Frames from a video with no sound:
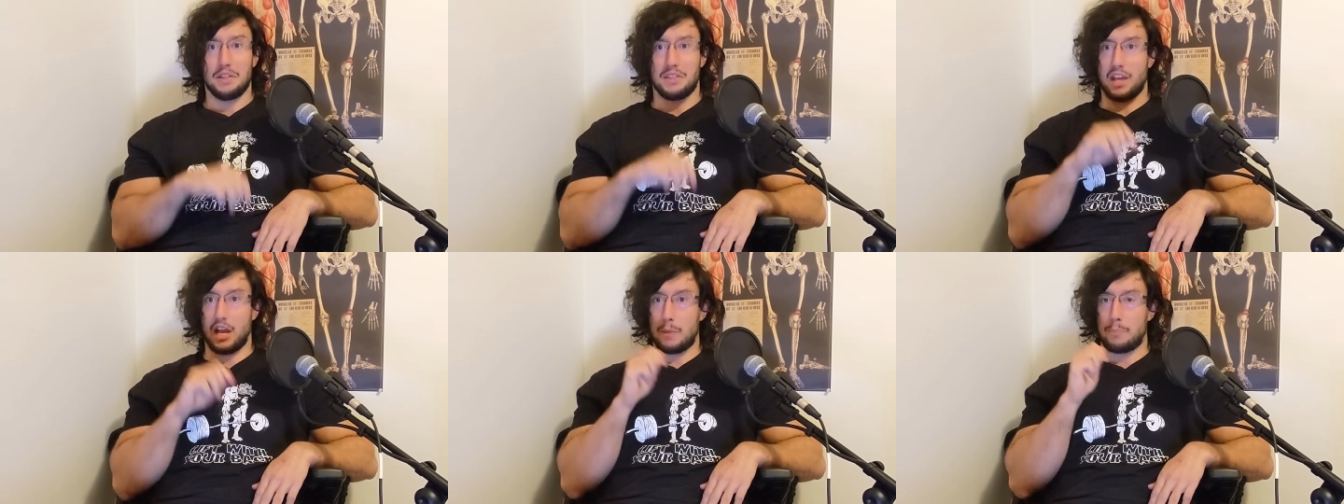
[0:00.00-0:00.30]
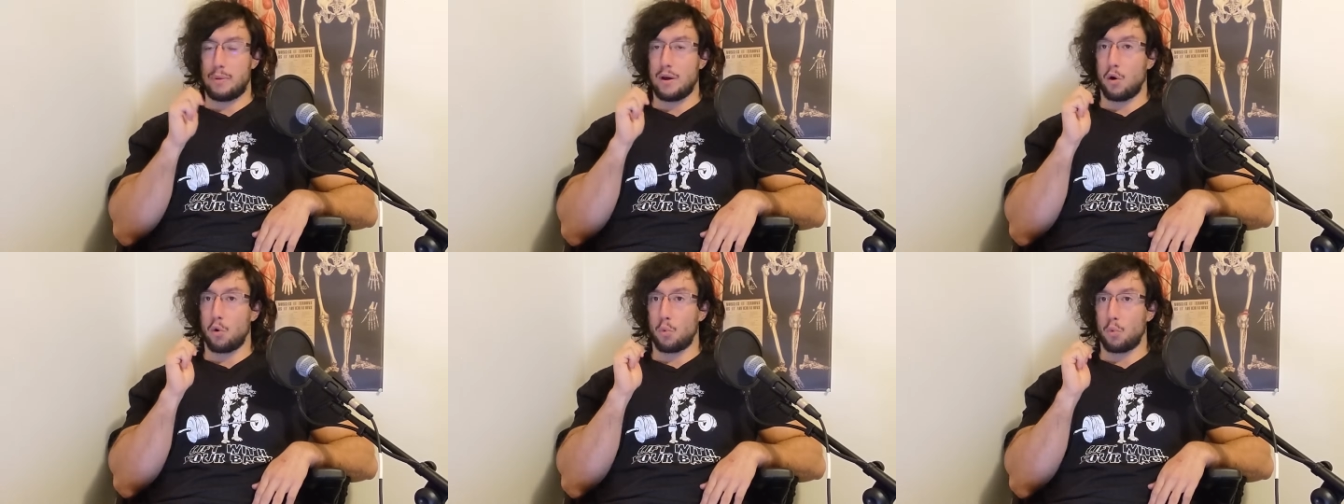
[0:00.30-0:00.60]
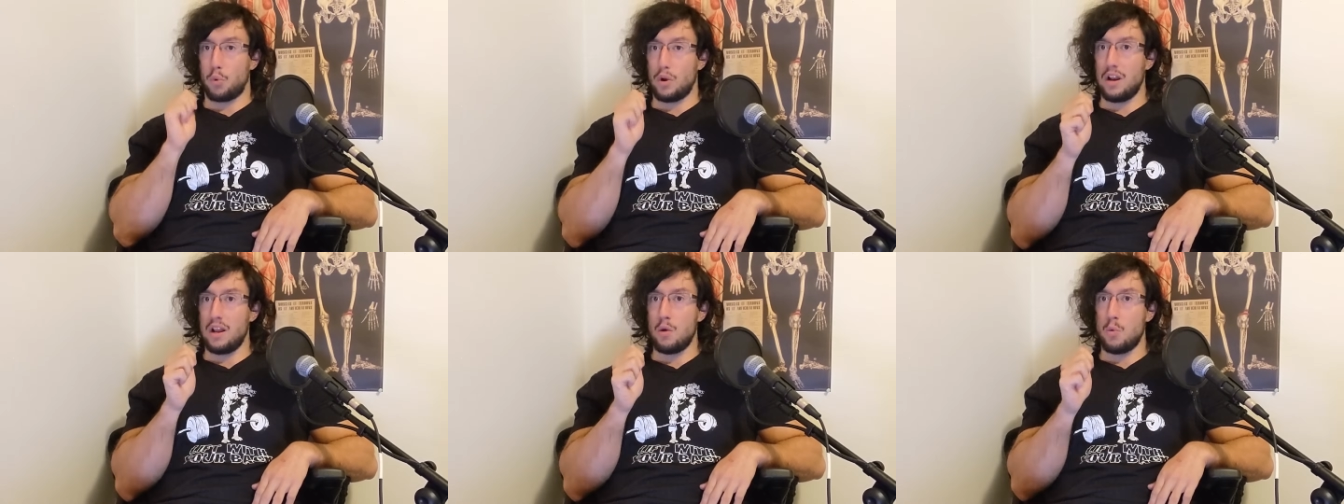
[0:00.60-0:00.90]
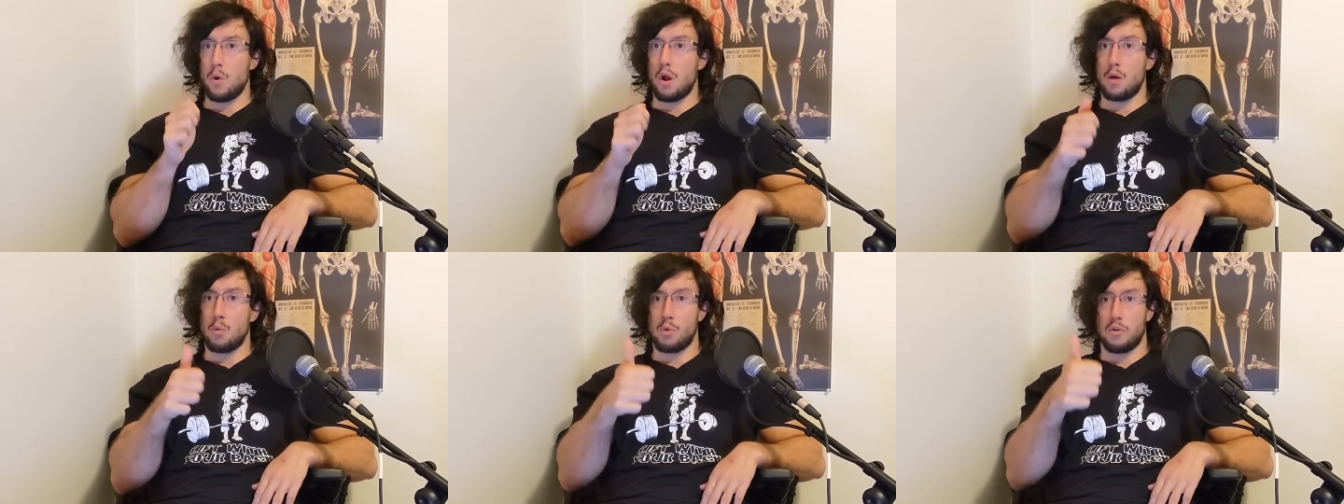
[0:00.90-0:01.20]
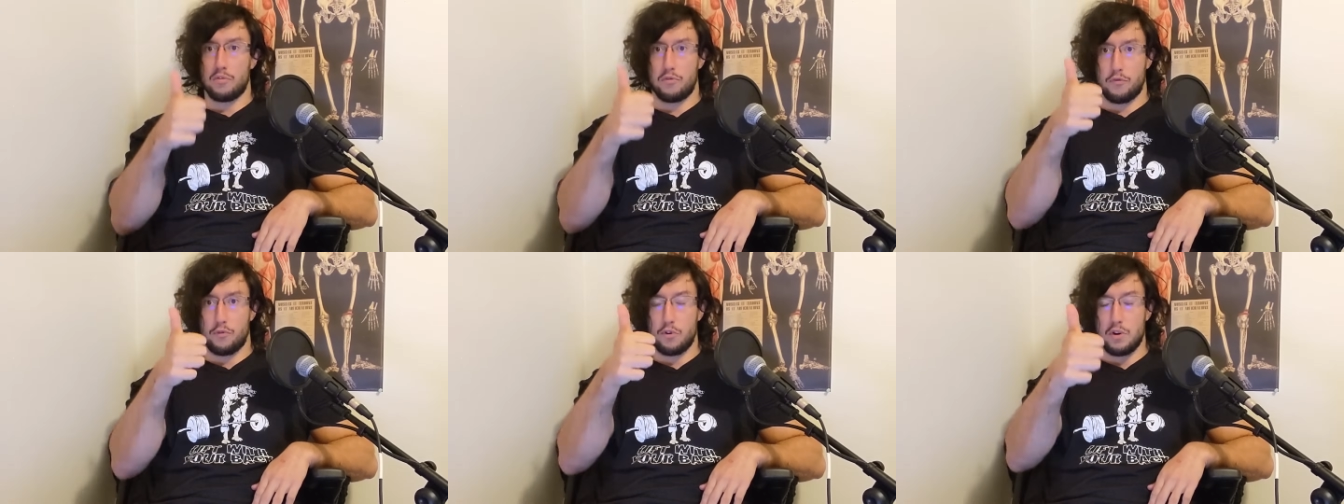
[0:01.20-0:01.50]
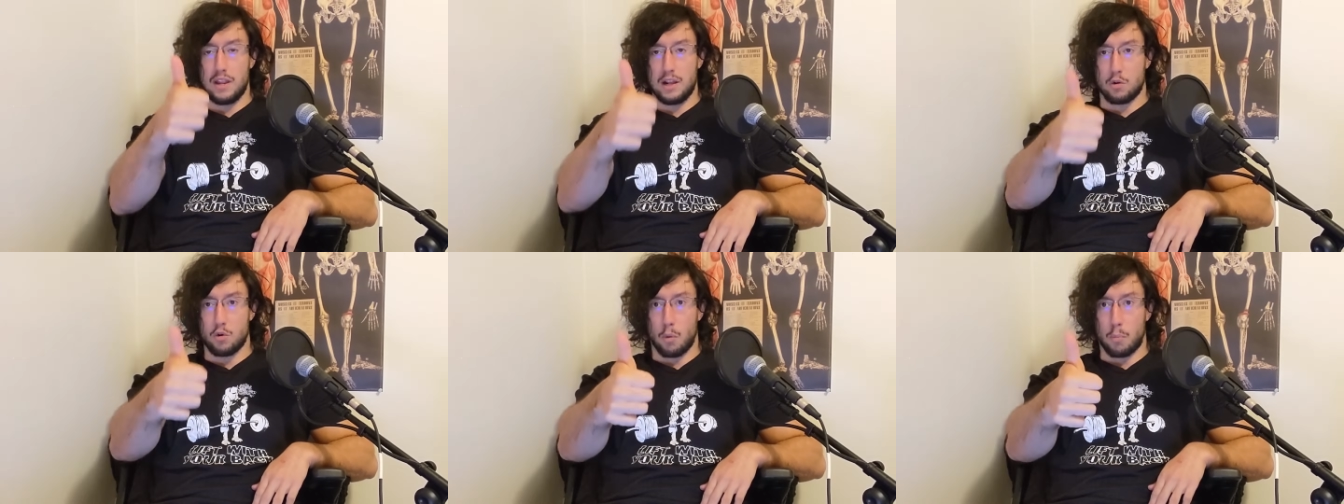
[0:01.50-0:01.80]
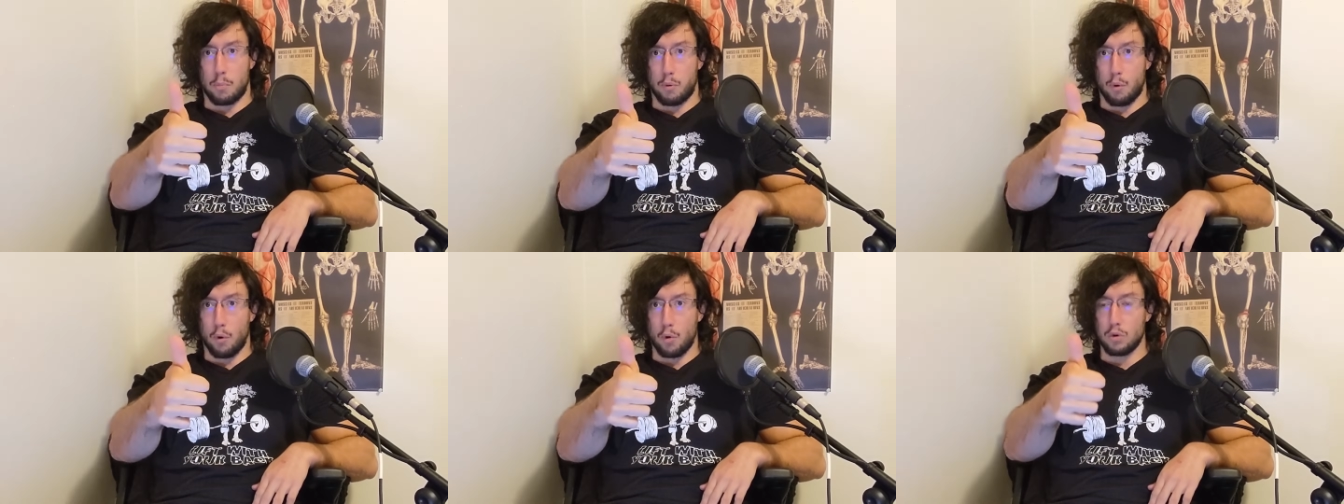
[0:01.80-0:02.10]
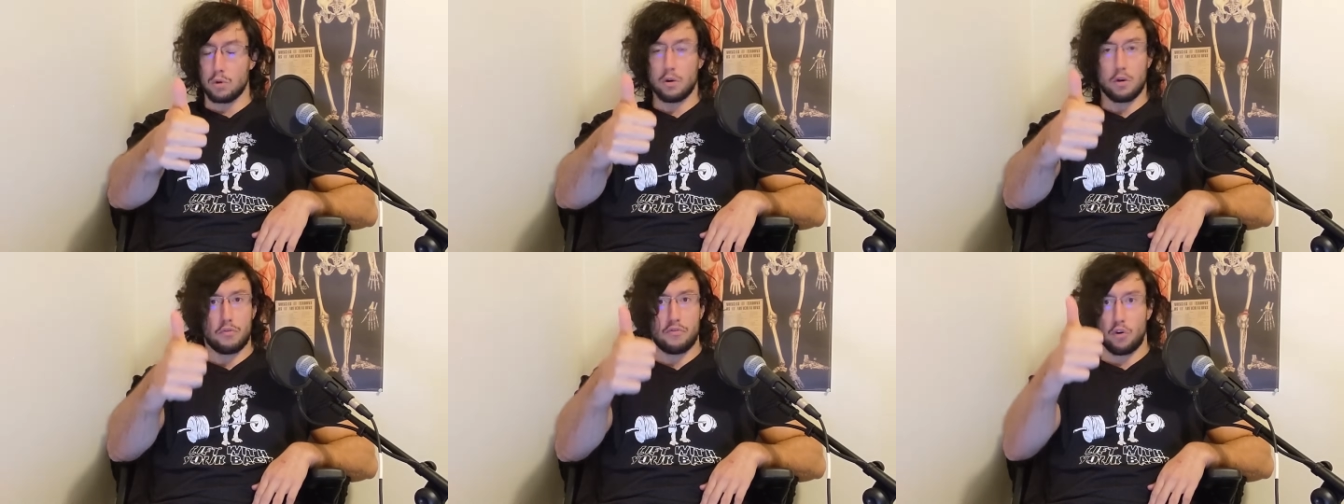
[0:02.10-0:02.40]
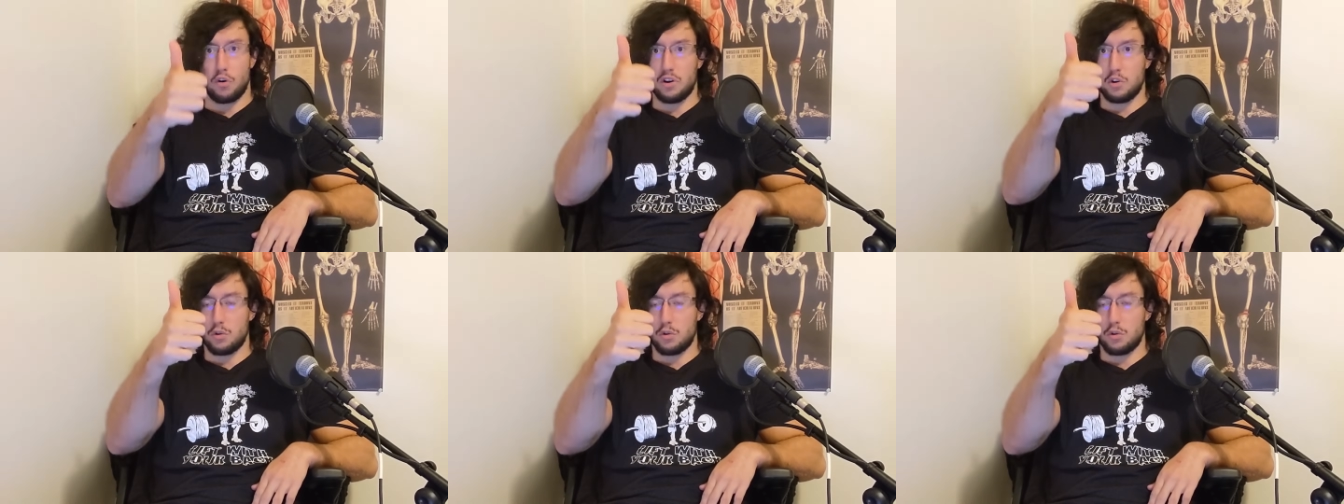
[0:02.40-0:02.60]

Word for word: They pair really well with vertical pull, uh,